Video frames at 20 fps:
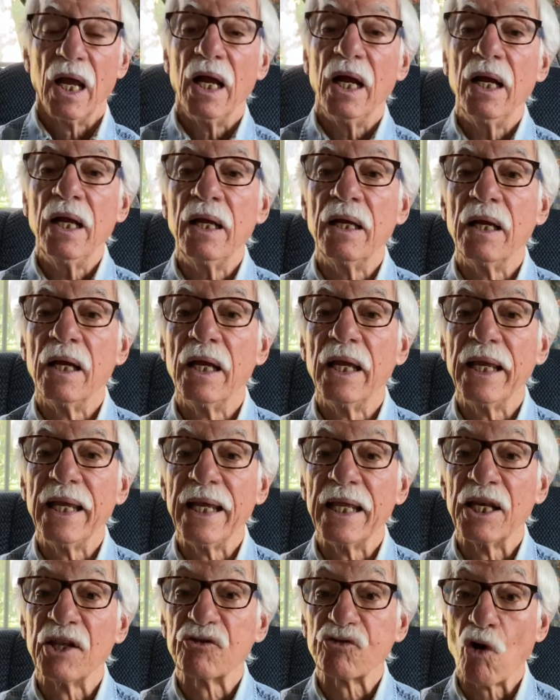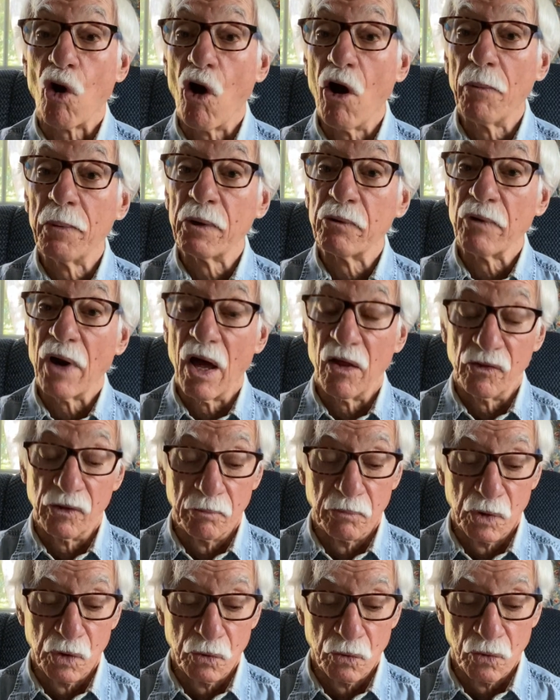In its orbit around the
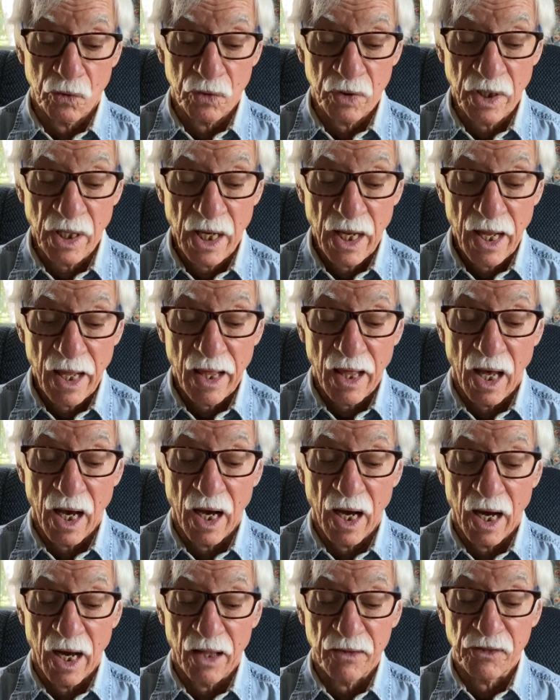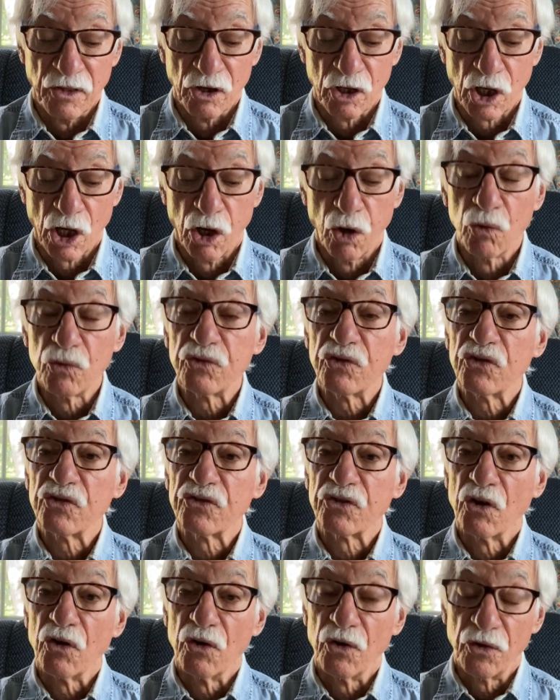moon, the closest
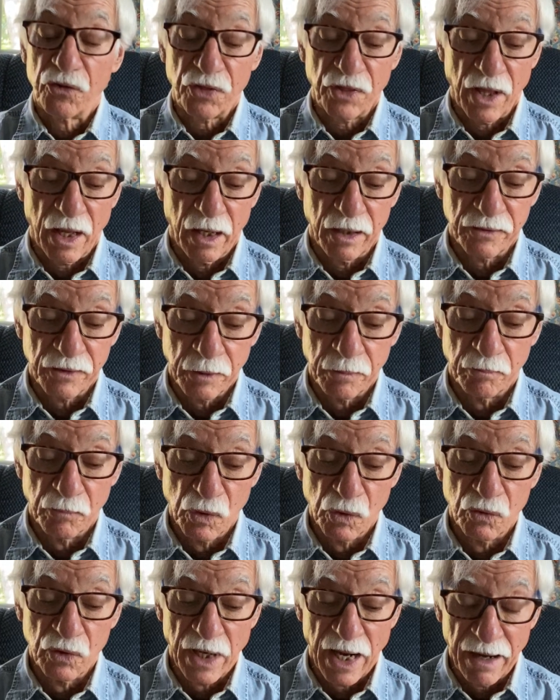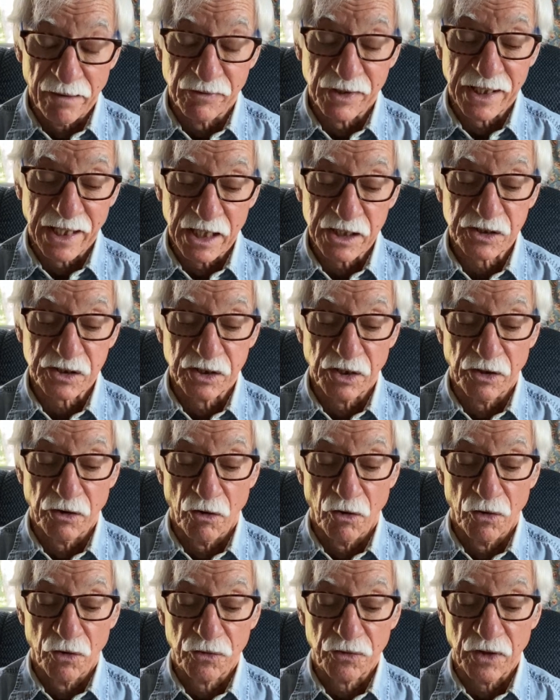the moon ever gets to the
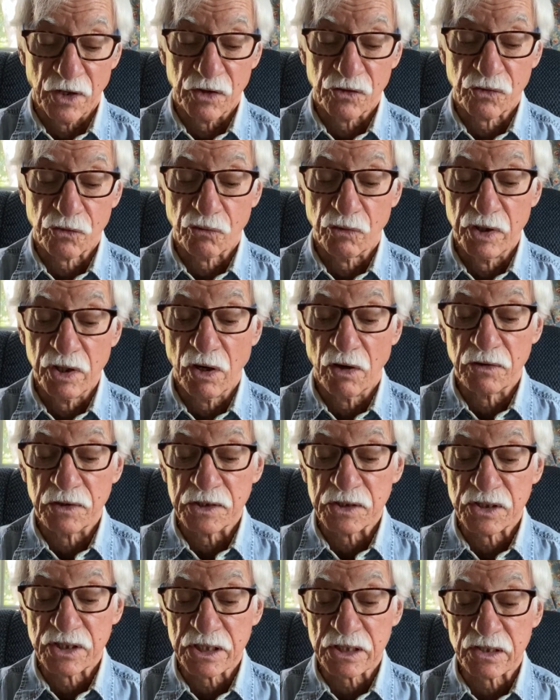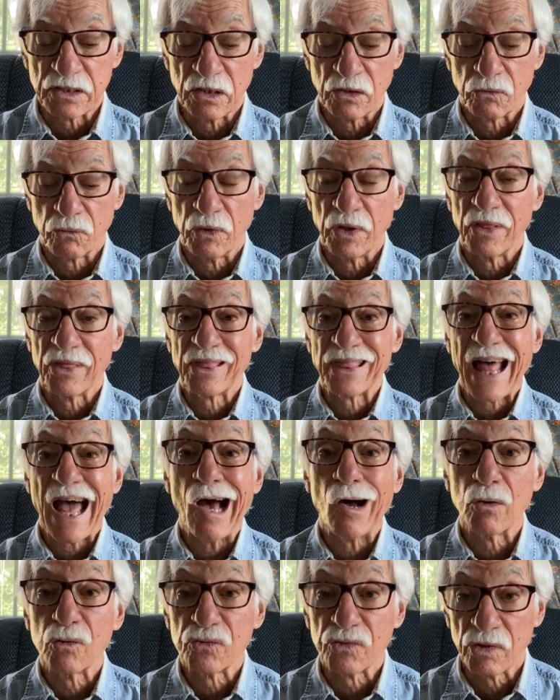Earth is
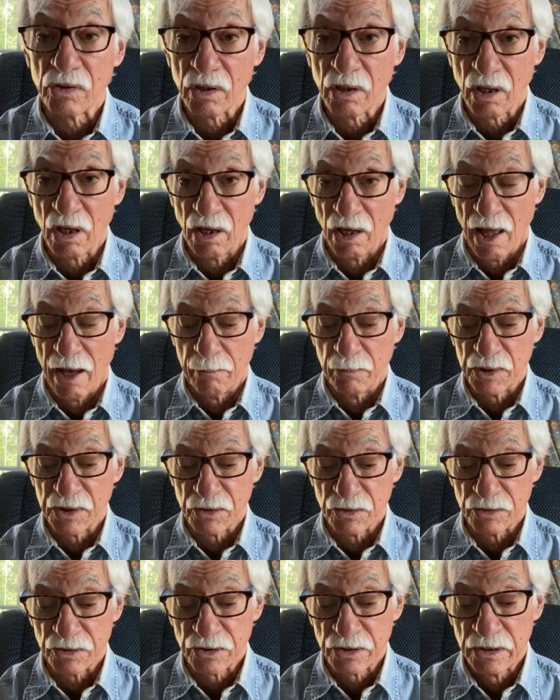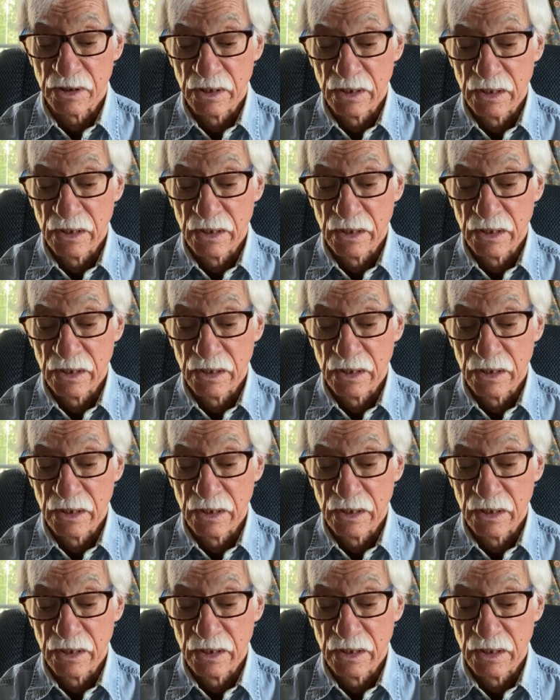363,000 kilometers.